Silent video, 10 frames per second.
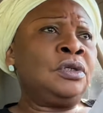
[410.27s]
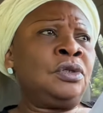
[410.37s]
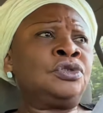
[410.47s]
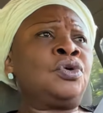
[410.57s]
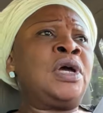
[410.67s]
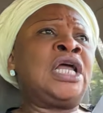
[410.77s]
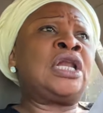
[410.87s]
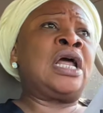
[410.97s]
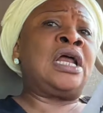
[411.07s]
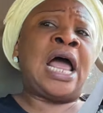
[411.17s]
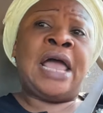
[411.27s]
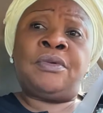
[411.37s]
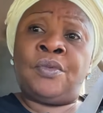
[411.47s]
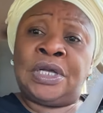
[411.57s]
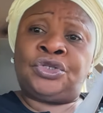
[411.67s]
So I
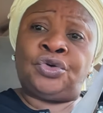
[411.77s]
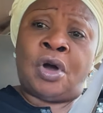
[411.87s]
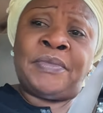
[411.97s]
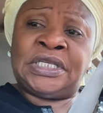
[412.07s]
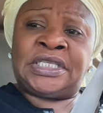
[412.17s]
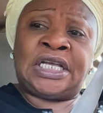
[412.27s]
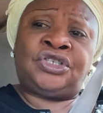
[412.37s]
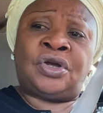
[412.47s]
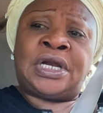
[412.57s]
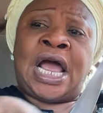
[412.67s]
went to comment section.